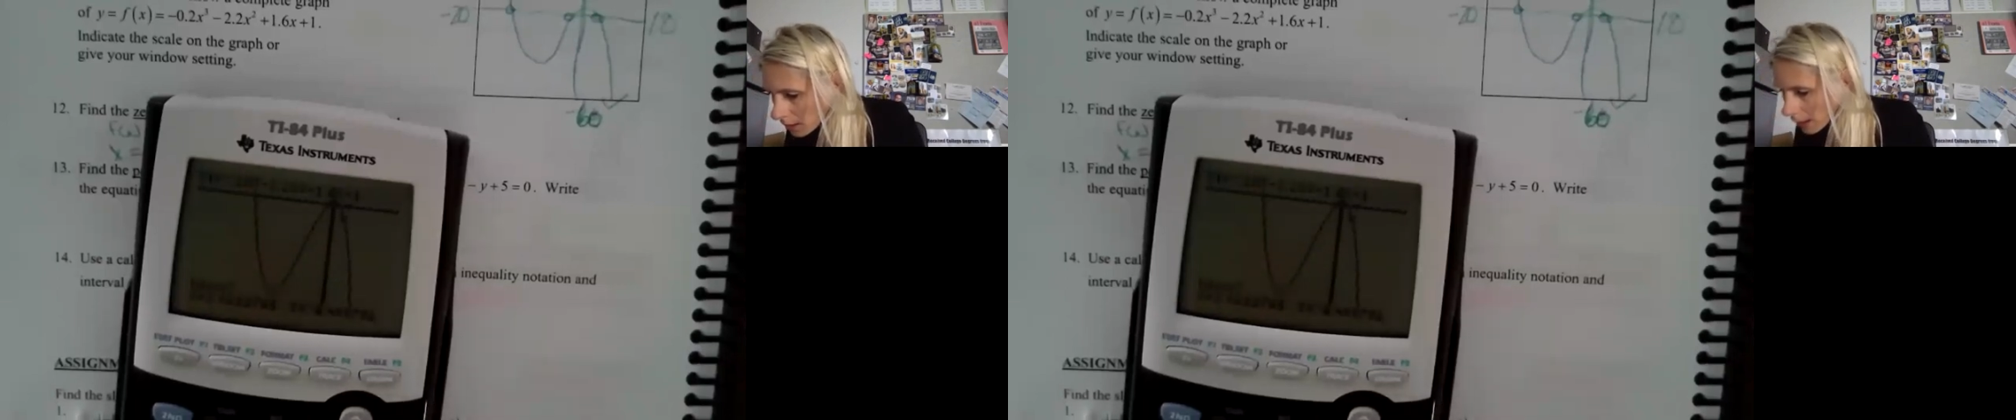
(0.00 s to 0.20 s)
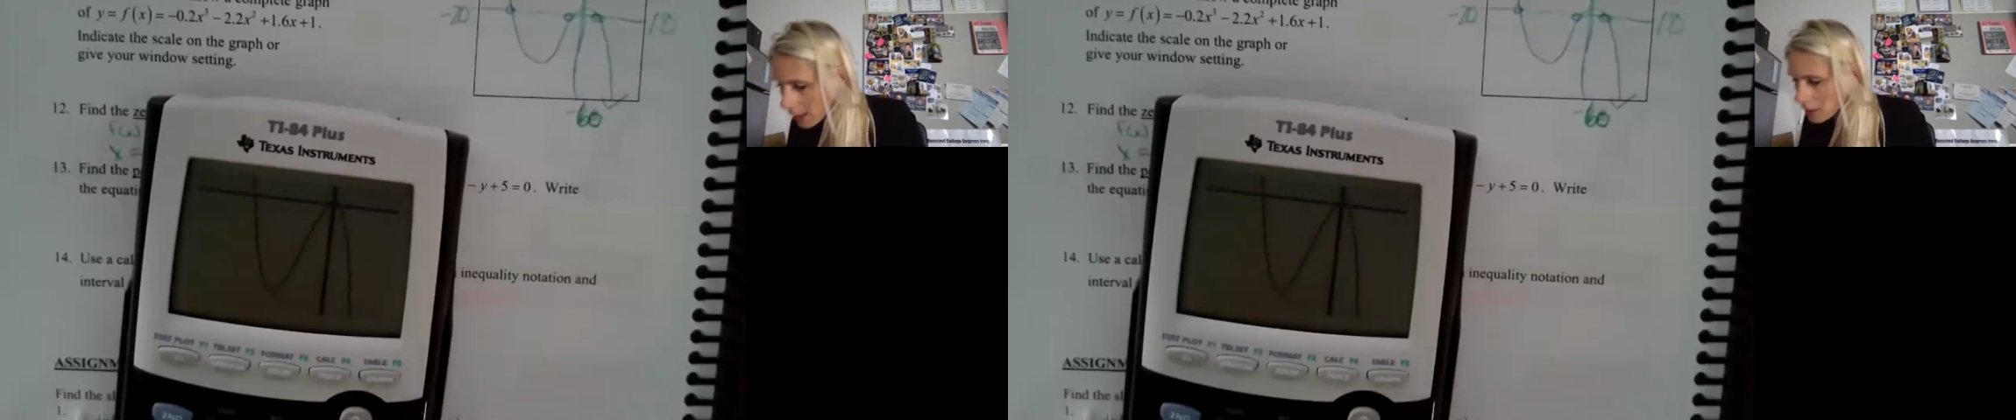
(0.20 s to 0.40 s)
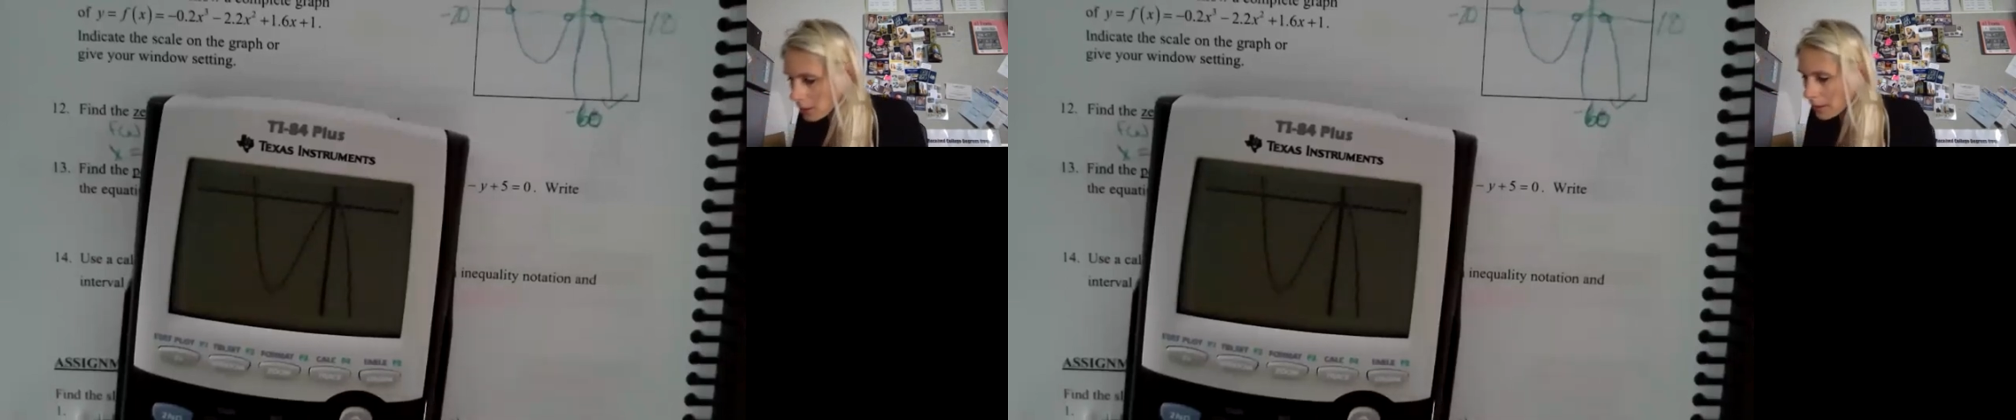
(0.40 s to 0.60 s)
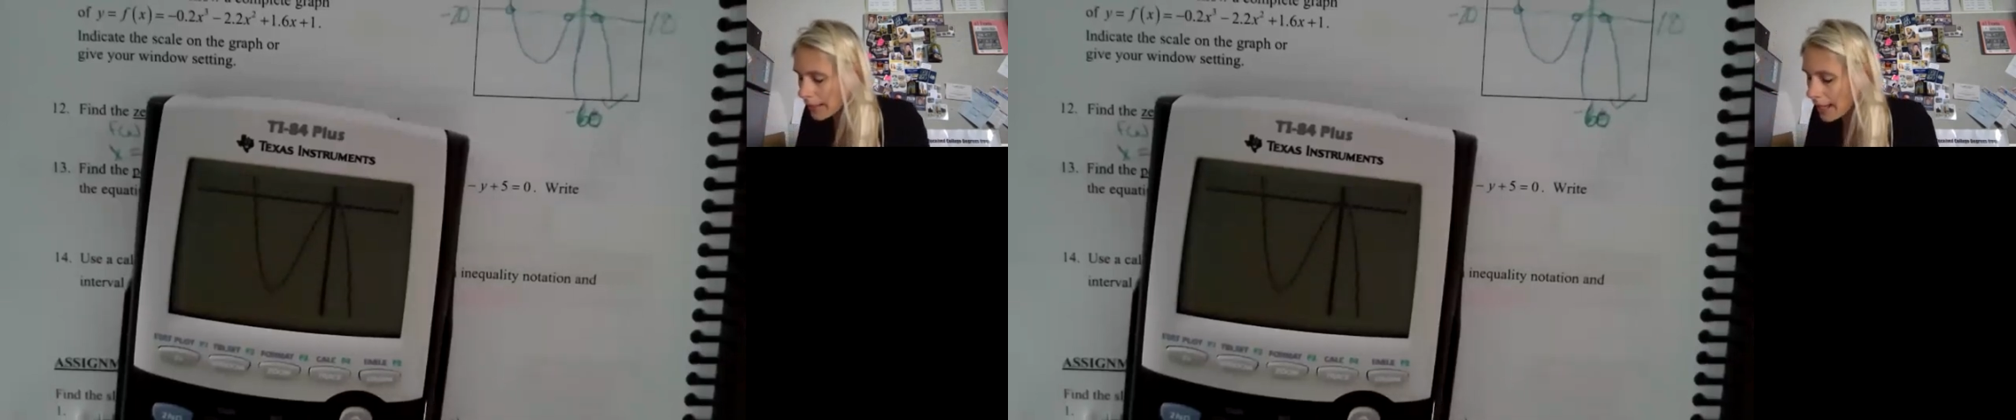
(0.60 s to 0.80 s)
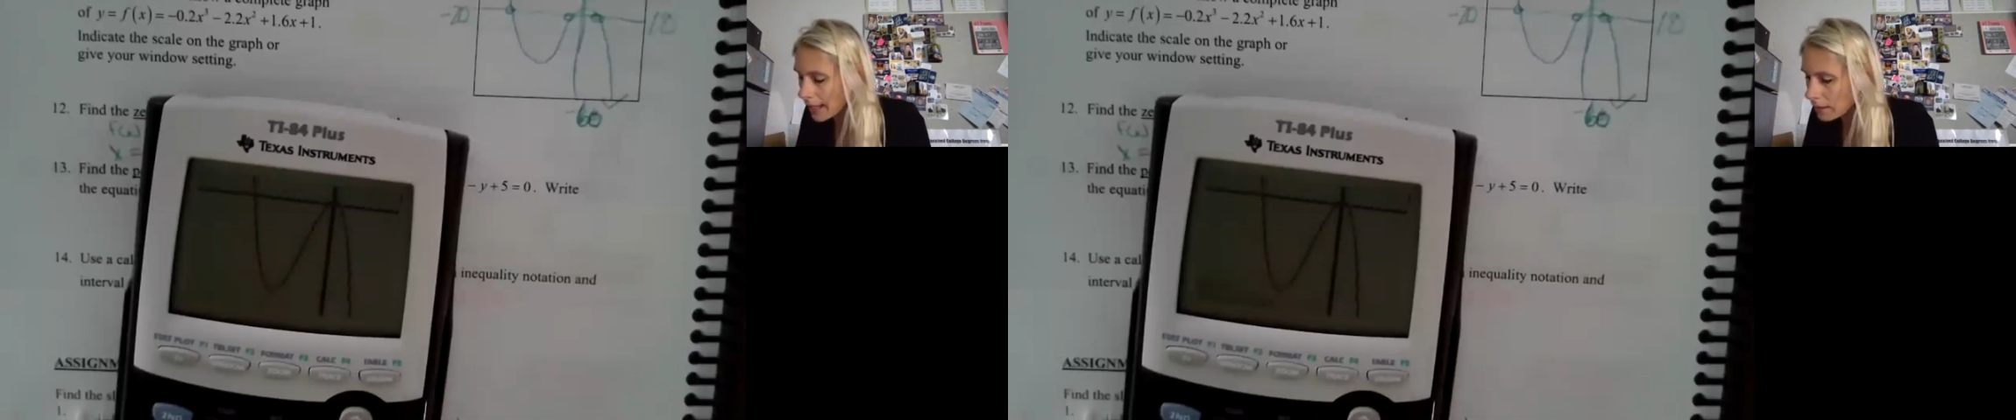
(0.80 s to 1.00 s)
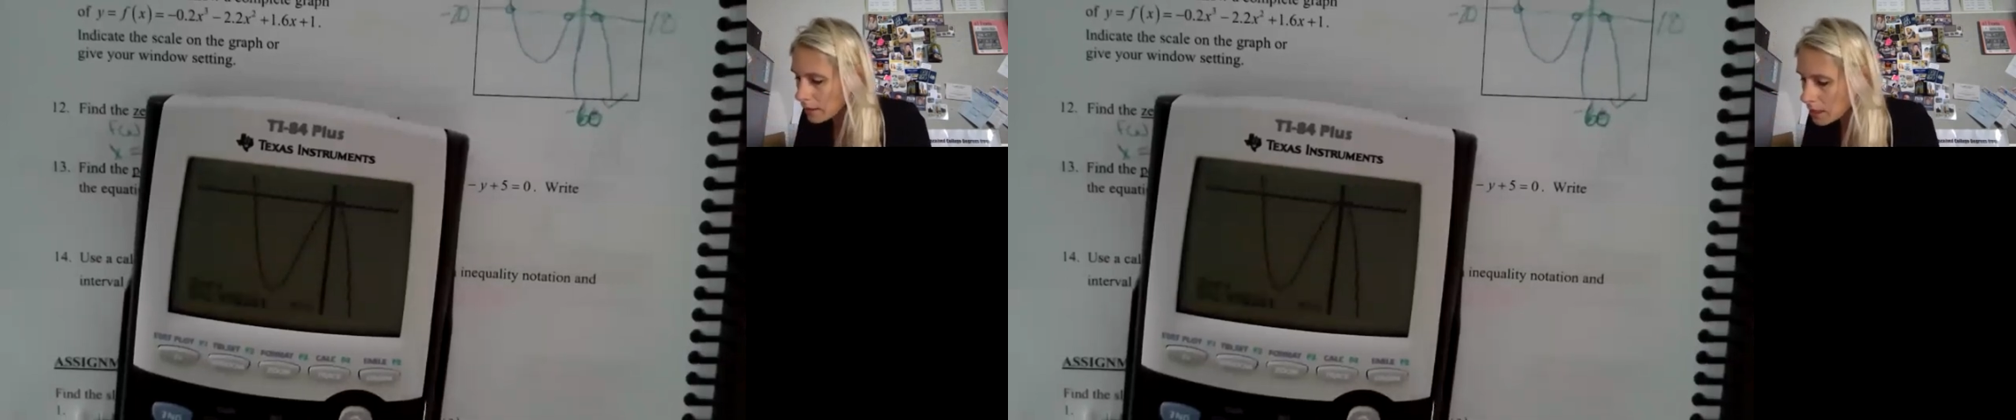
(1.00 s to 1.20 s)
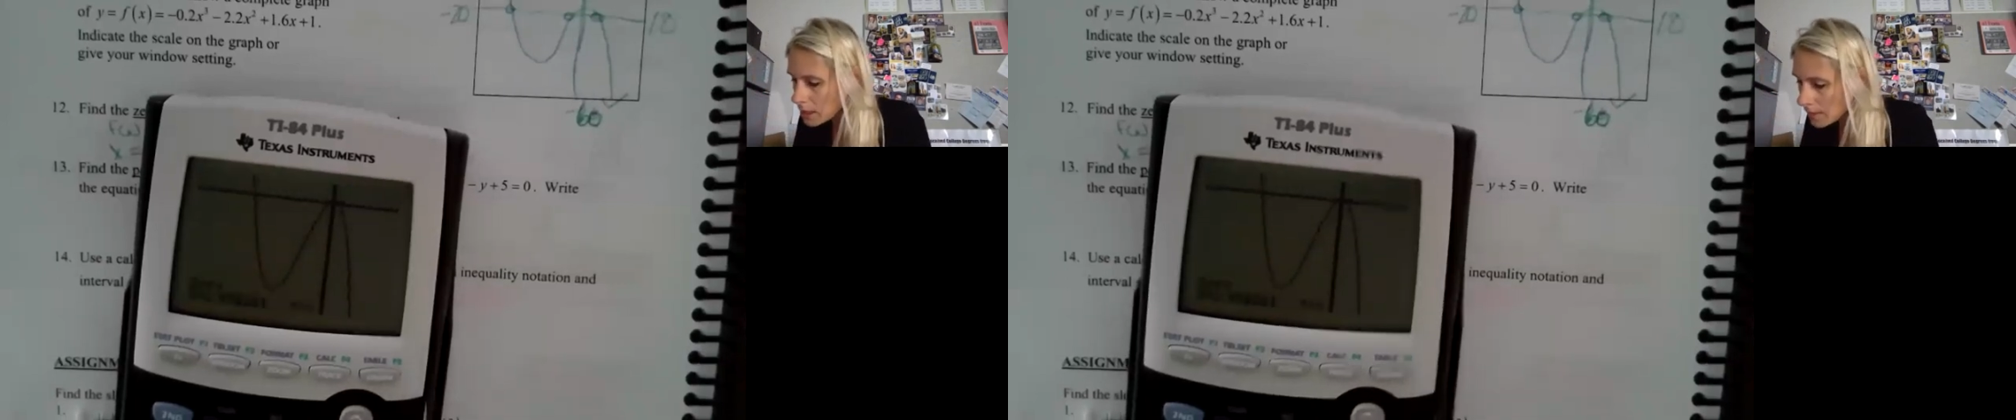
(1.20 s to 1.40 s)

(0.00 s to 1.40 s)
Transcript: Enter again.